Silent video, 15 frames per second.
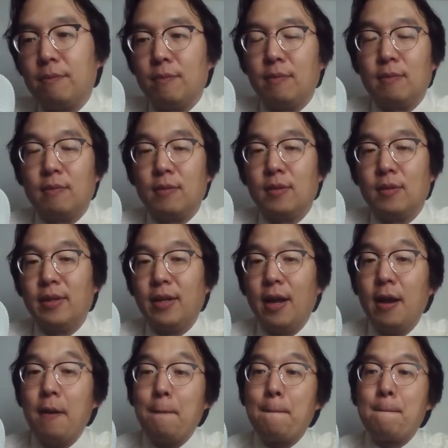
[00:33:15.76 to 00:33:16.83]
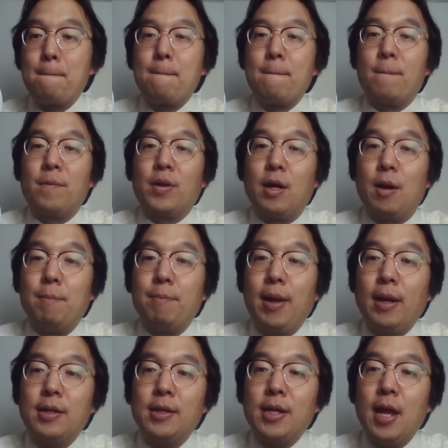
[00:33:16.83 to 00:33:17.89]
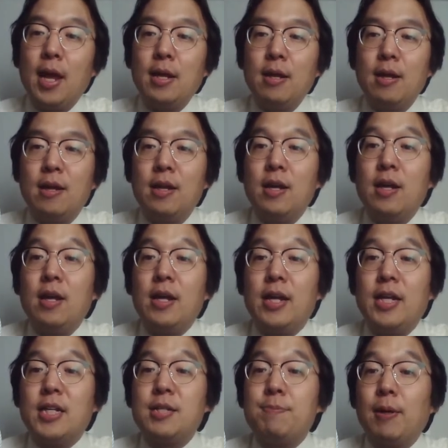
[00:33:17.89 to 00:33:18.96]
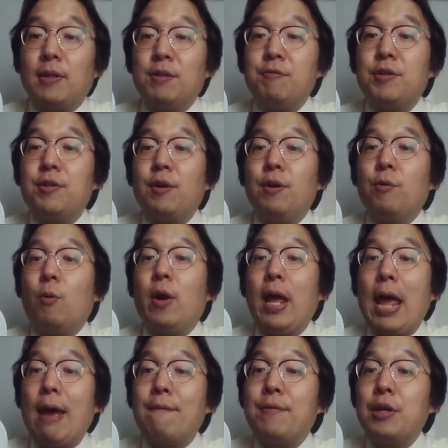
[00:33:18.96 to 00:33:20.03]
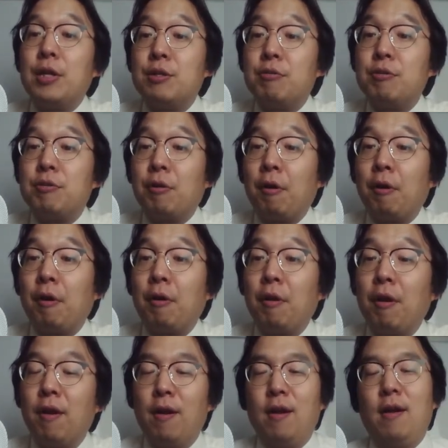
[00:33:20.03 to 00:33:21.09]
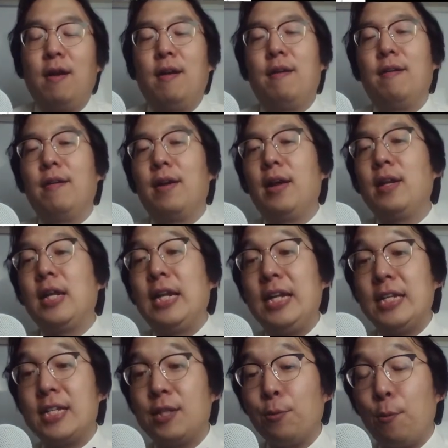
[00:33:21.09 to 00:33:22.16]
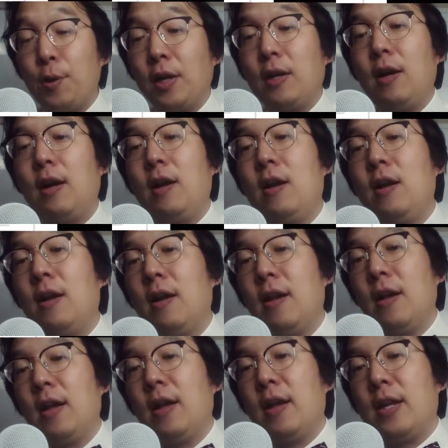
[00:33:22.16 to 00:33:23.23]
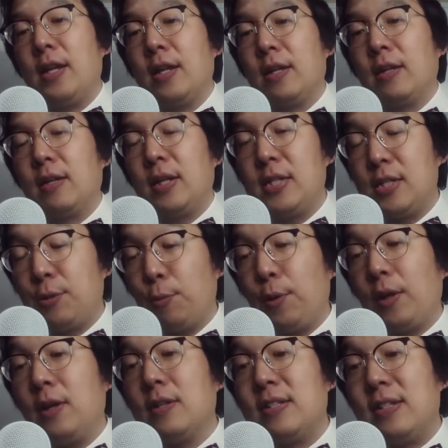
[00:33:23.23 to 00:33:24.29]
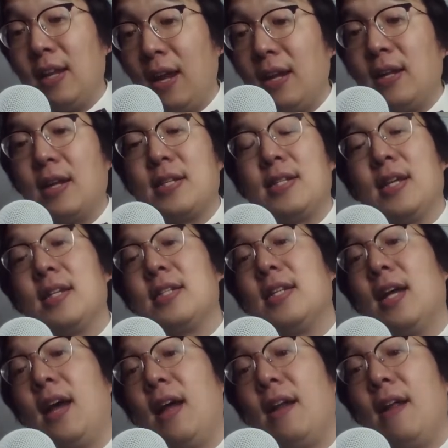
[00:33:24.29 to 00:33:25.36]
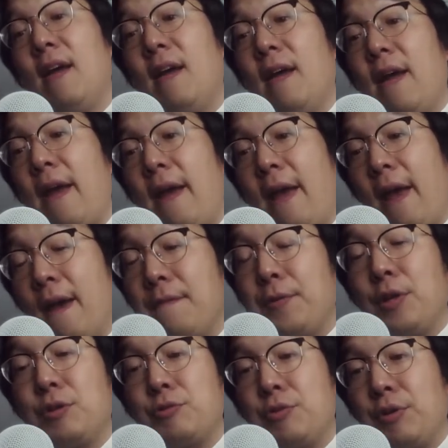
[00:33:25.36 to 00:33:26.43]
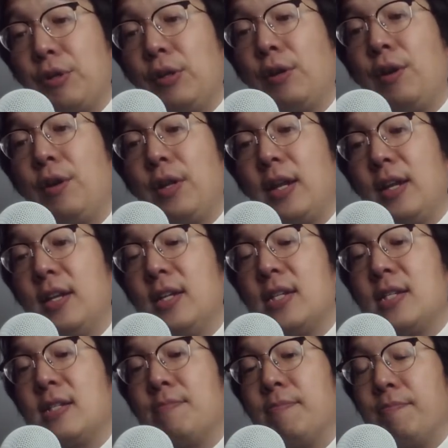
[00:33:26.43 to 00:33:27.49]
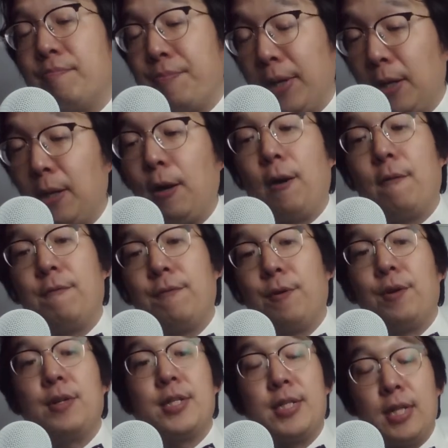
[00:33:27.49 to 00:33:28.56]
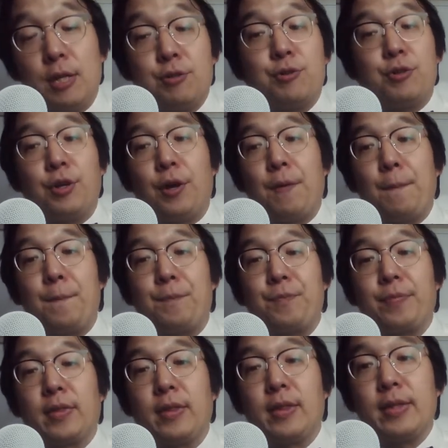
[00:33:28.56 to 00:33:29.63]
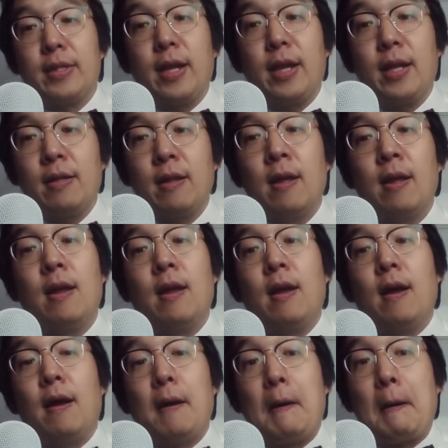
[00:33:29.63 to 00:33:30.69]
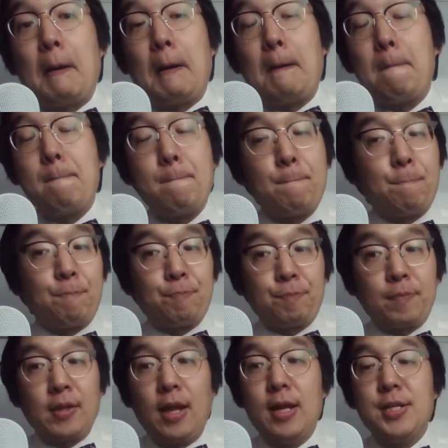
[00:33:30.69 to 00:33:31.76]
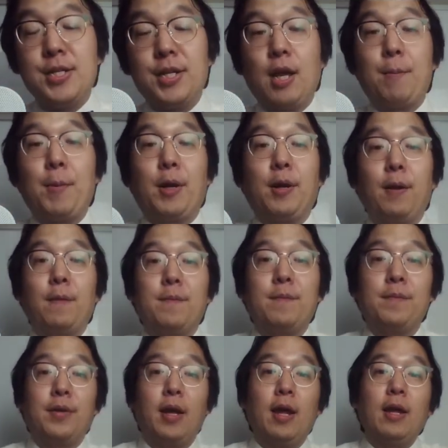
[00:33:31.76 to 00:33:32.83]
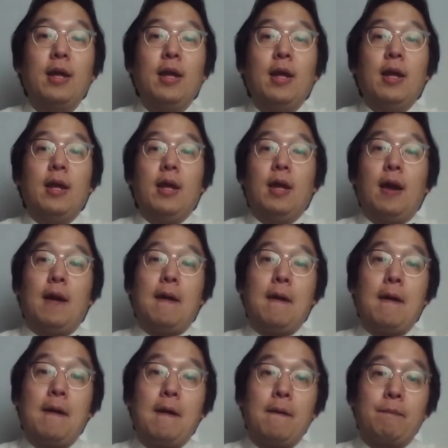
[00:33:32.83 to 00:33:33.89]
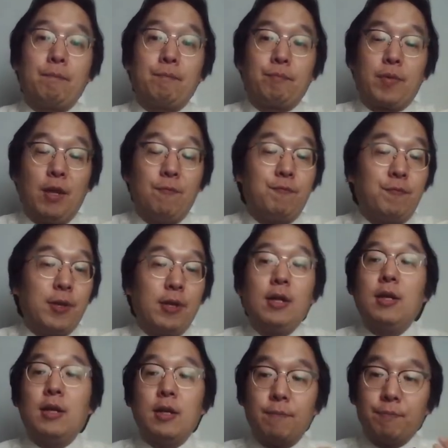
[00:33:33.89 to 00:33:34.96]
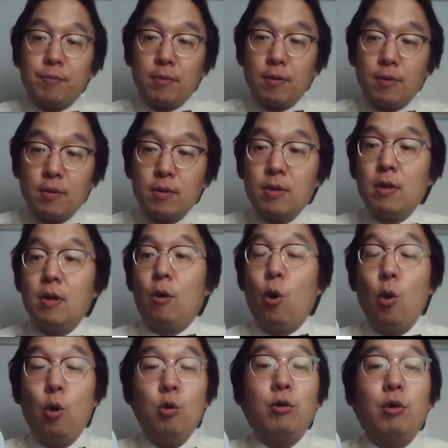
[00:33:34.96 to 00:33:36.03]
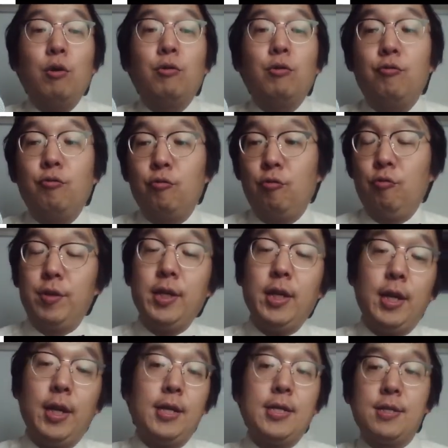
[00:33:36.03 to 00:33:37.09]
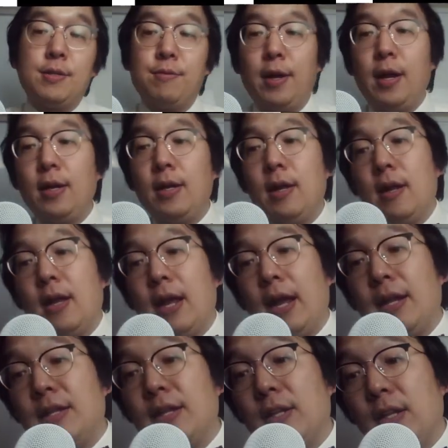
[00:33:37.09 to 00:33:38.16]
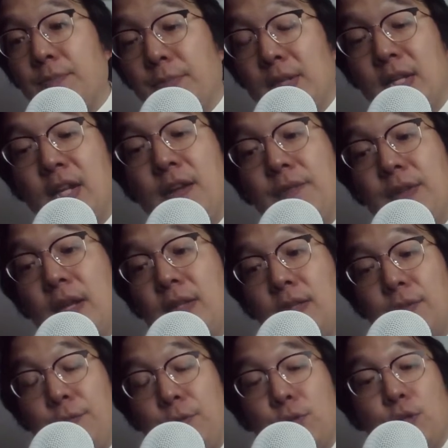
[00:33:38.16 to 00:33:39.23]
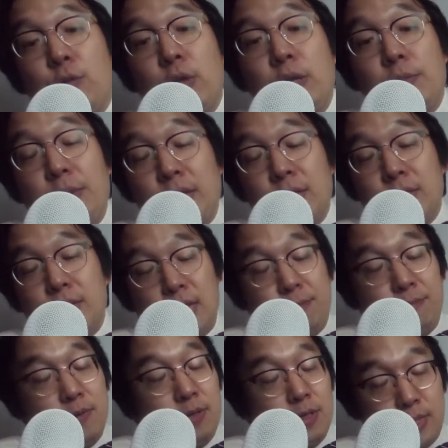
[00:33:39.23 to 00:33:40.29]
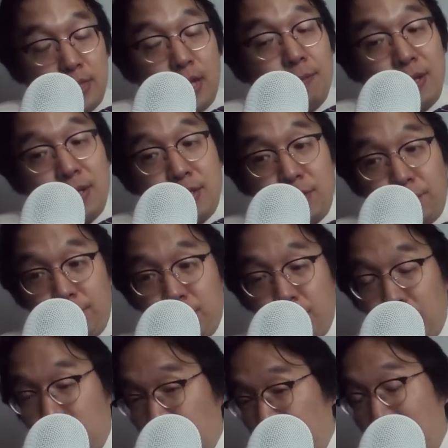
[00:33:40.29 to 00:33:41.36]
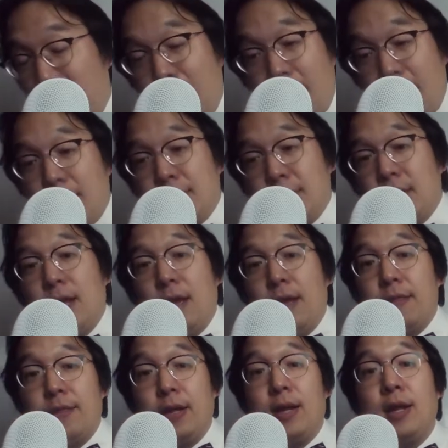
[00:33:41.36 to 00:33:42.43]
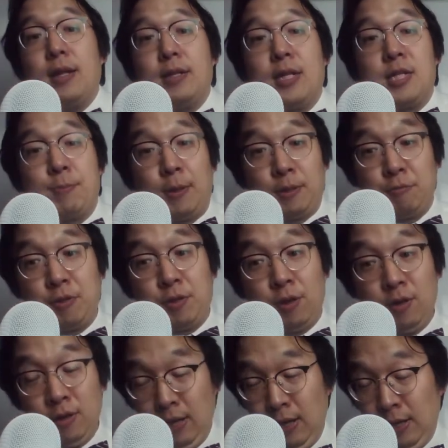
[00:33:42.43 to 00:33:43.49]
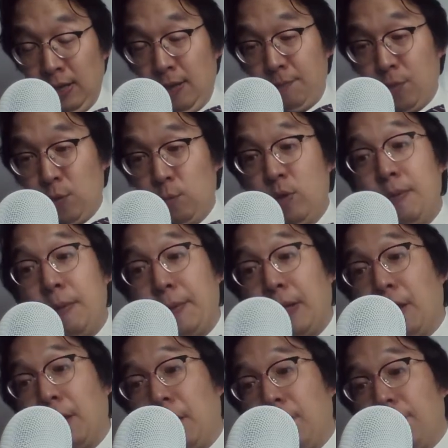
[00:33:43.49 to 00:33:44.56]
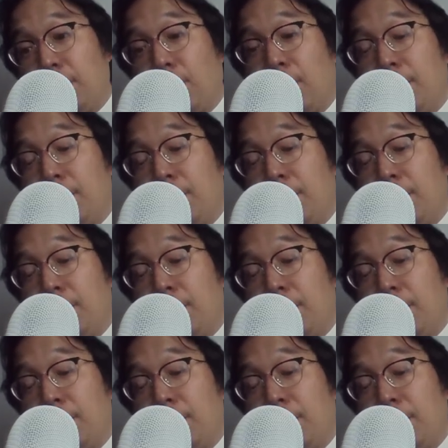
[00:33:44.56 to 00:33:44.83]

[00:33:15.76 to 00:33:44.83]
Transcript: Okay, come back again. Expected return or average return, right? Historical data says that average return is bigger for Celltrion than LG Chemical. Okay, if we hold on to this, right, and then we believe that the future will be the same as the past, then the expected return will be bigger for